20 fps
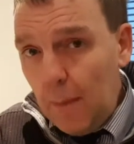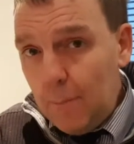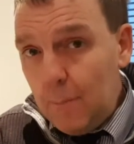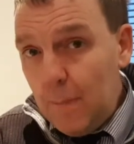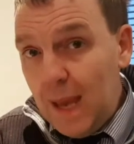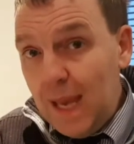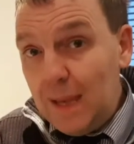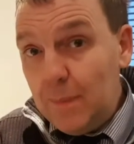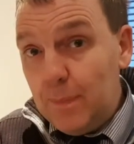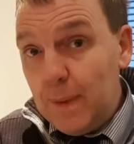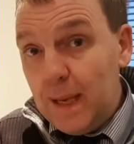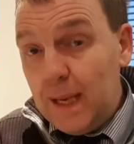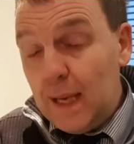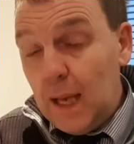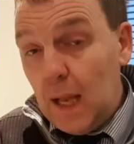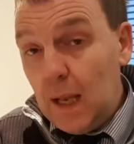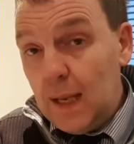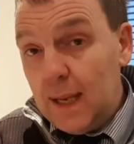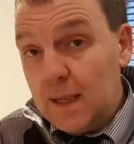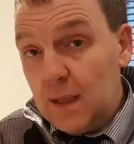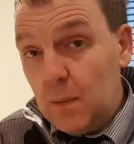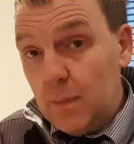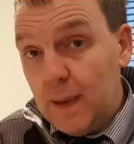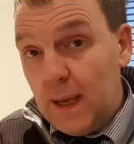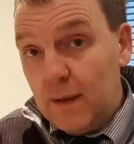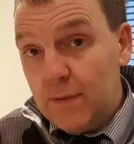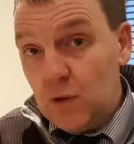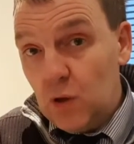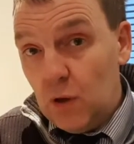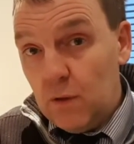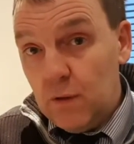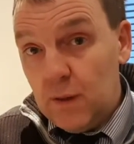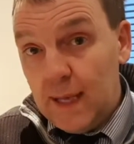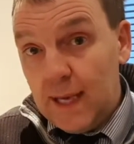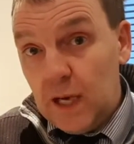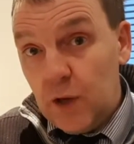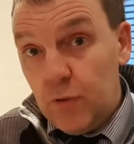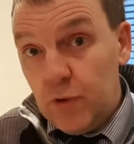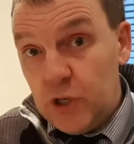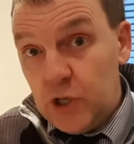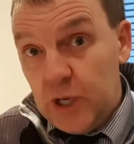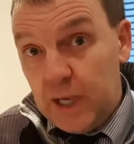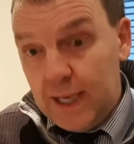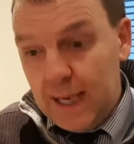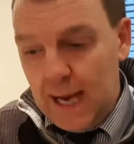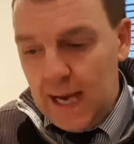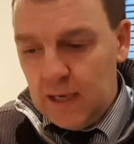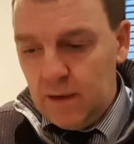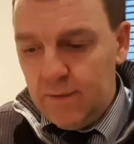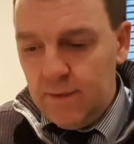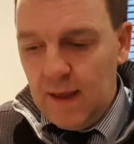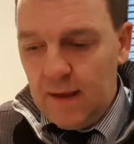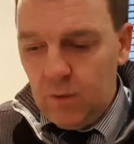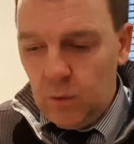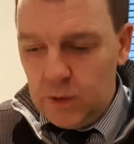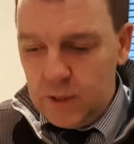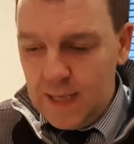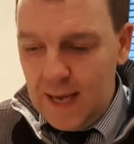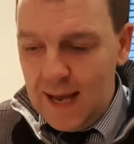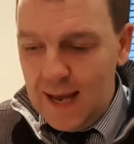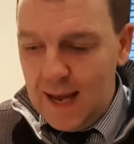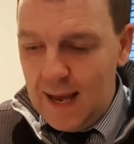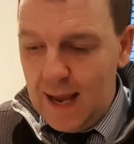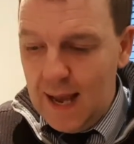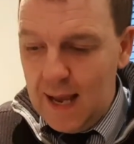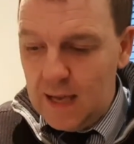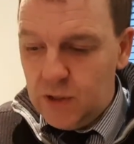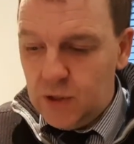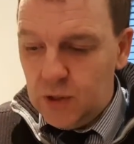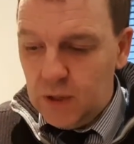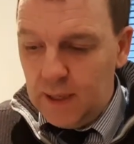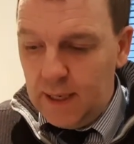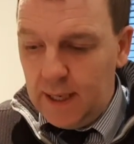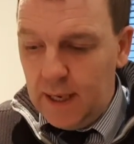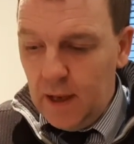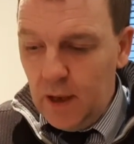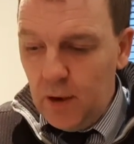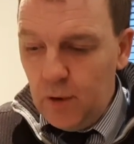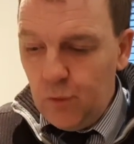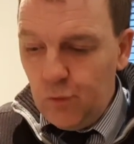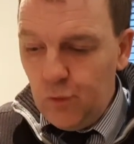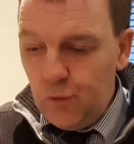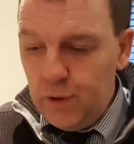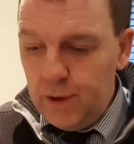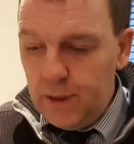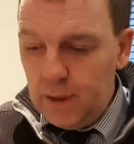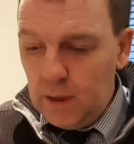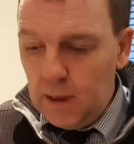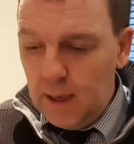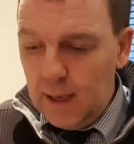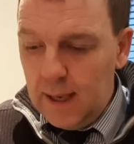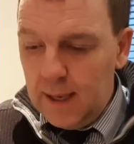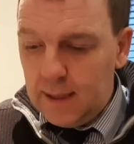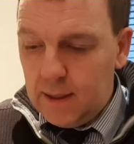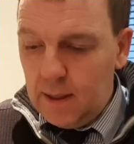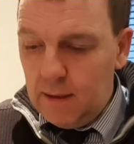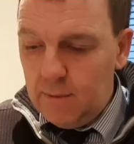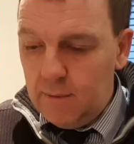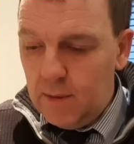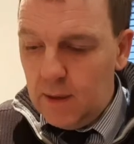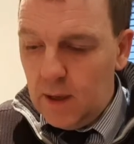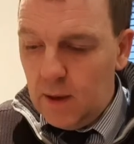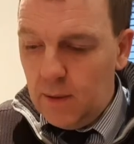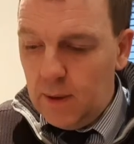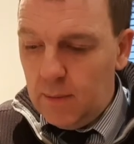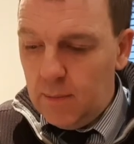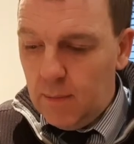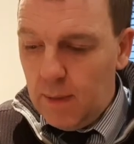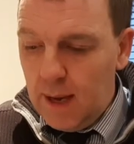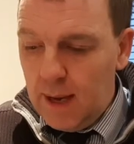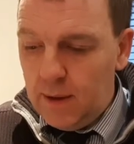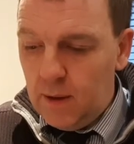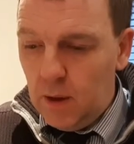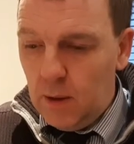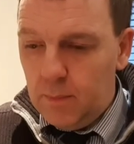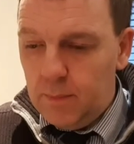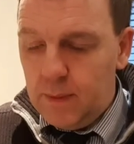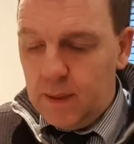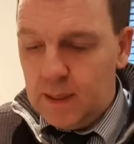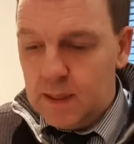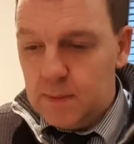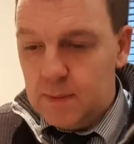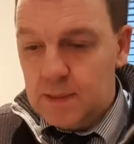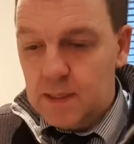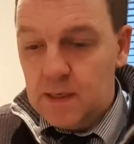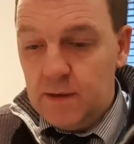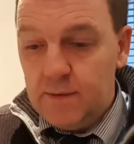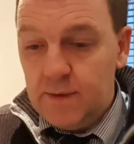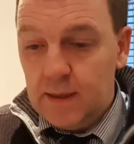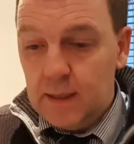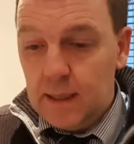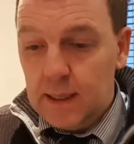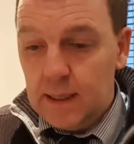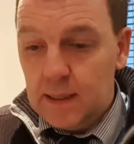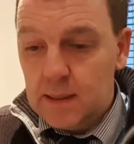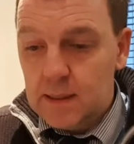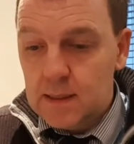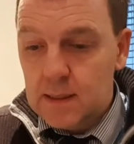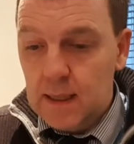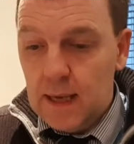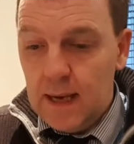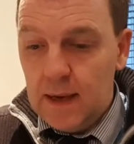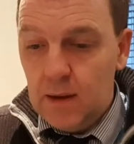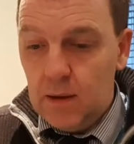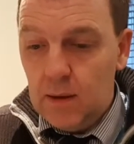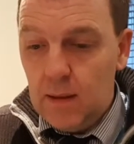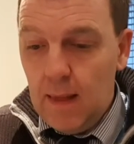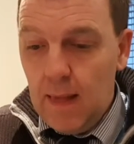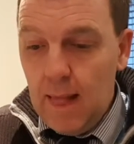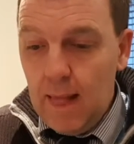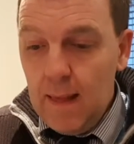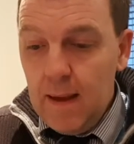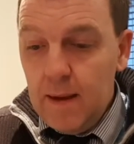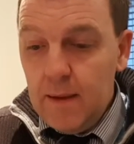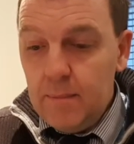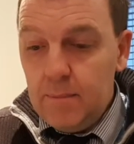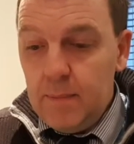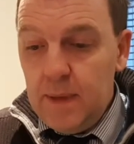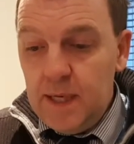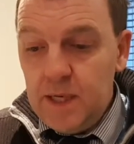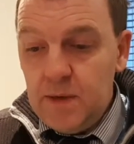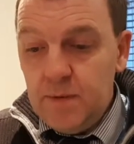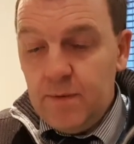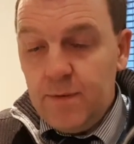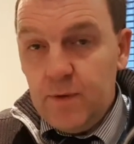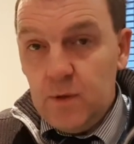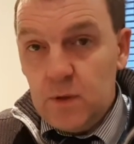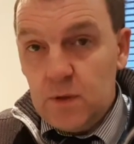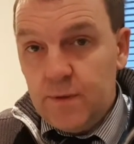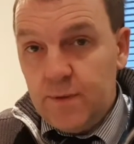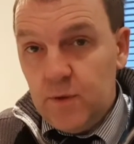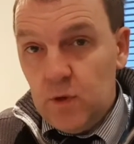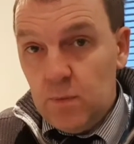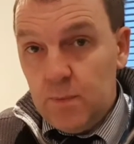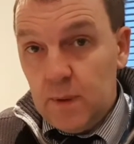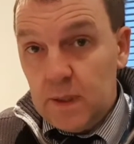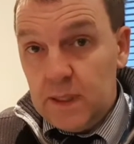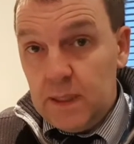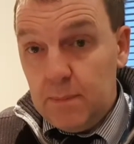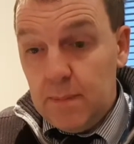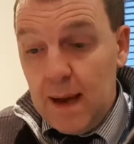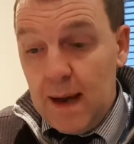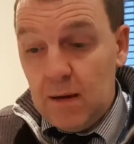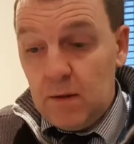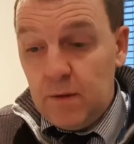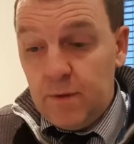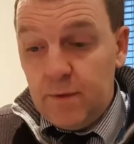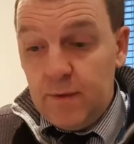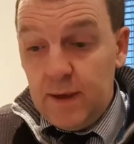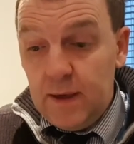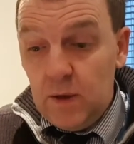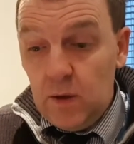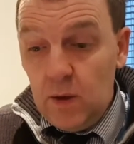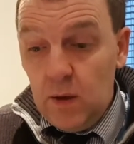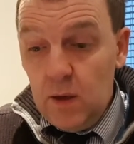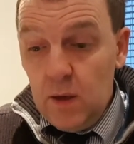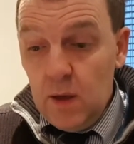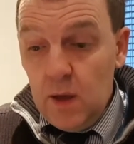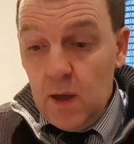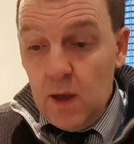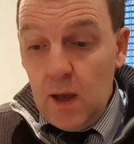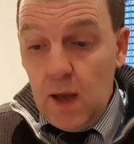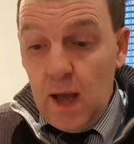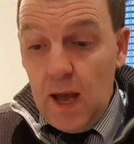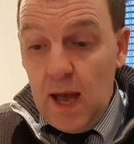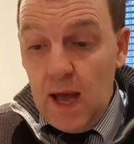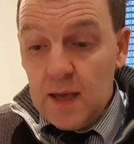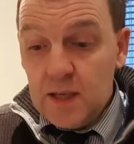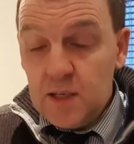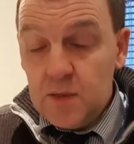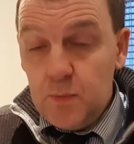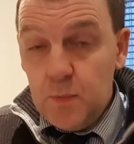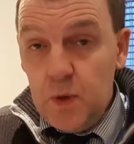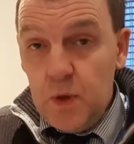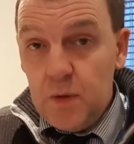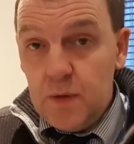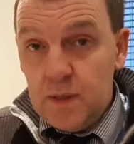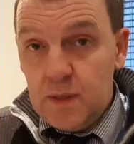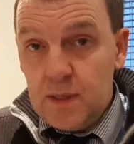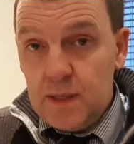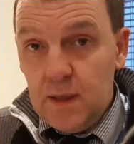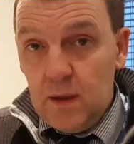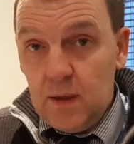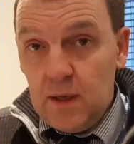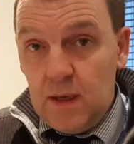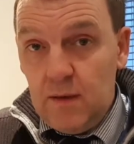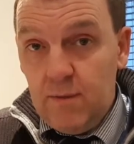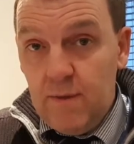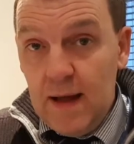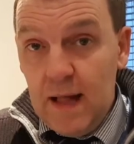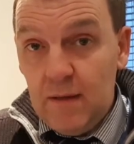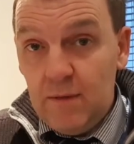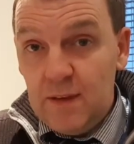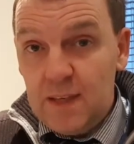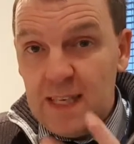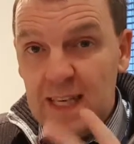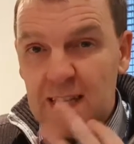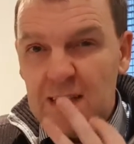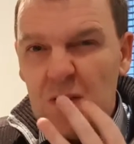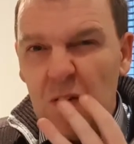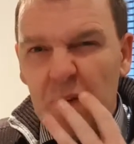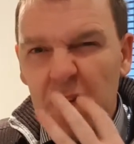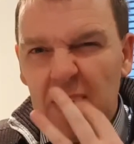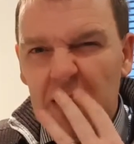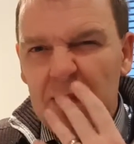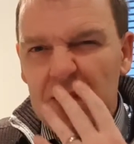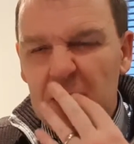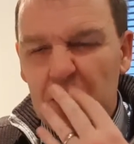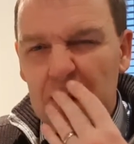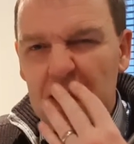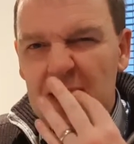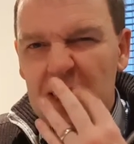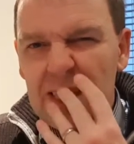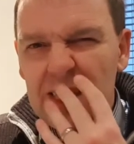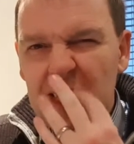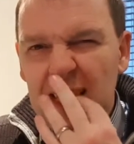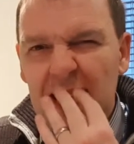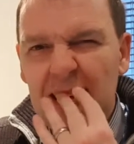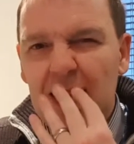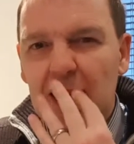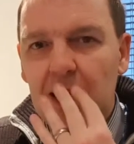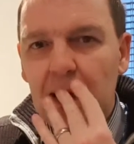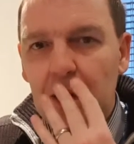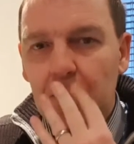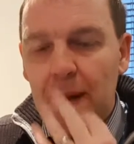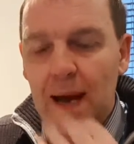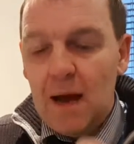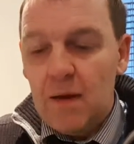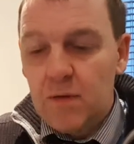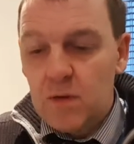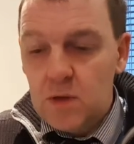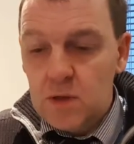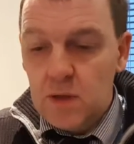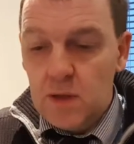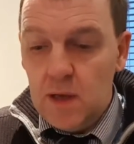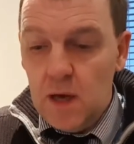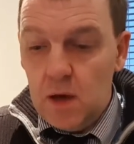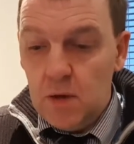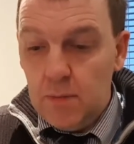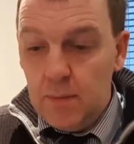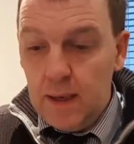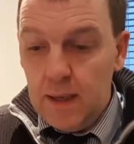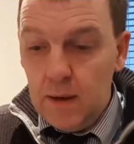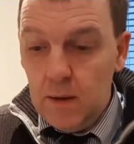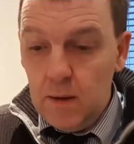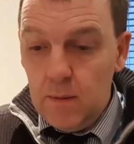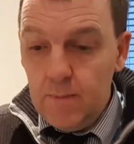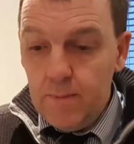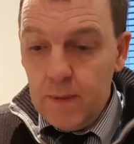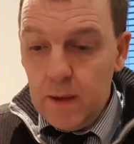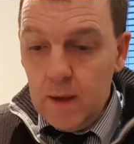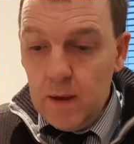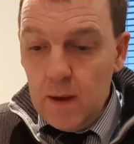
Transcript: maybe a little bit of sort of licoricey kind of flavour, which I actually really like, even though it might not be specifically in style. Medium full to full body mouth feel, smooth and silky, velvety, sort of leaves a bit slick in your mouth because of the oatmeal.